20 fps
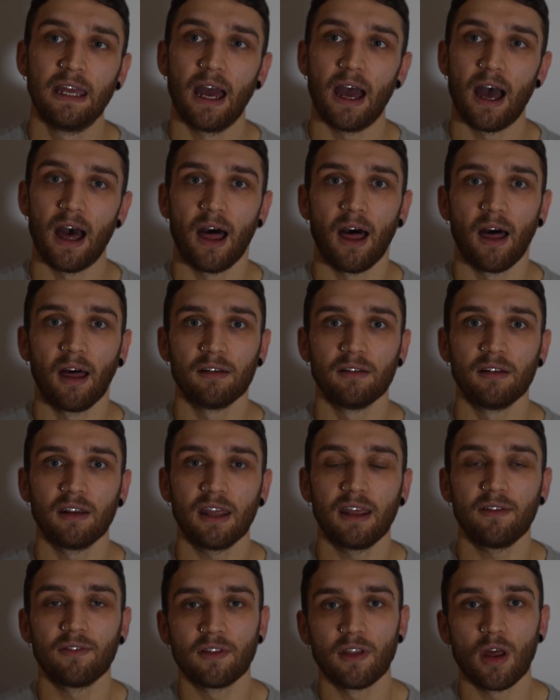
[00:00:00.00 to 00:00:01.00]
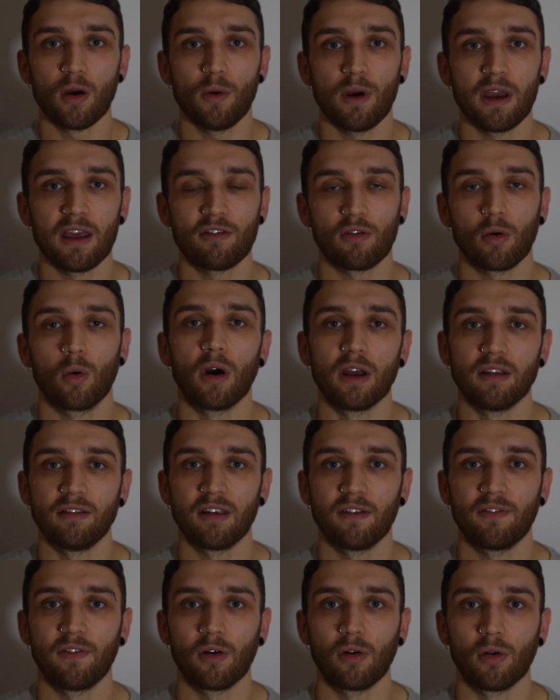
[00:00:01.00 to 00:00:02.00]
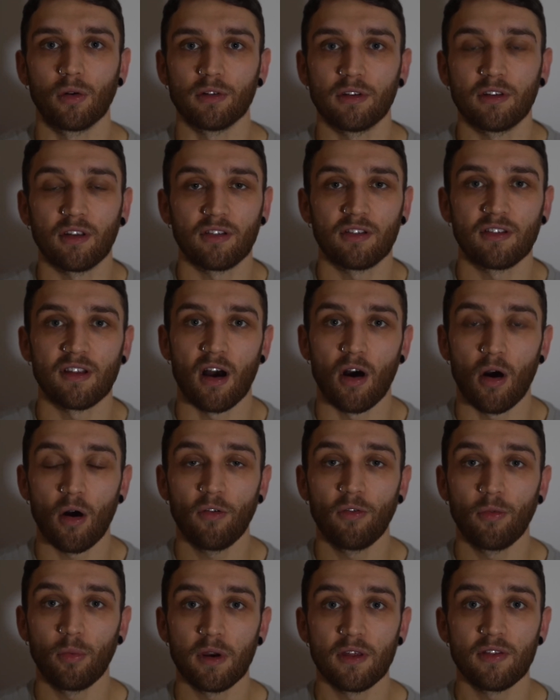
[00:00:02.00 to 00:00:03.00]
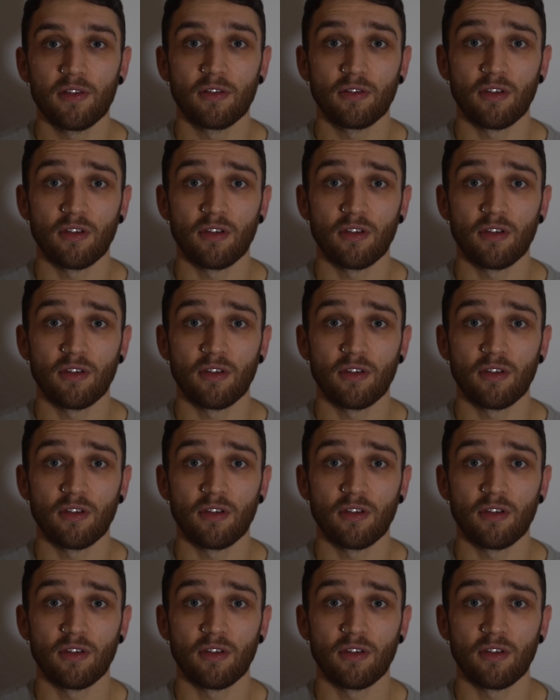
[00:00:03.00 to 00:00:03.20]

And even though it's quite difficult to start off with,